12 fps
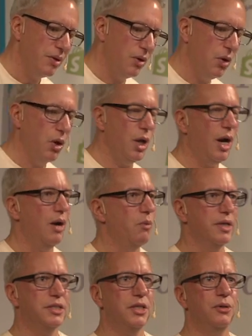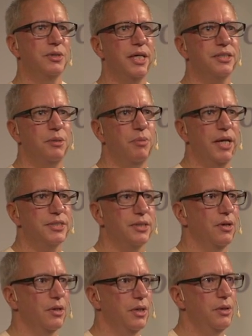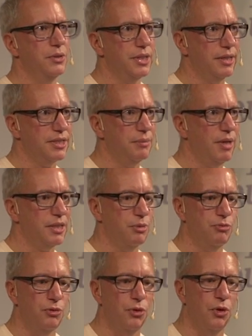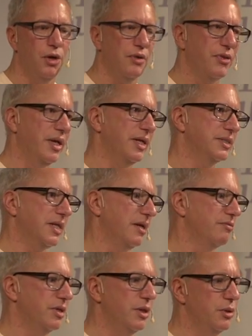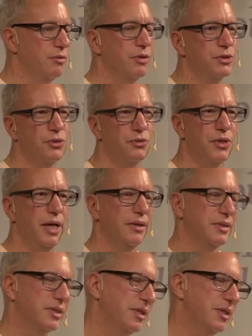I wanted to use SMS. I'd not used SMS before. I think it's kind of a universal thing.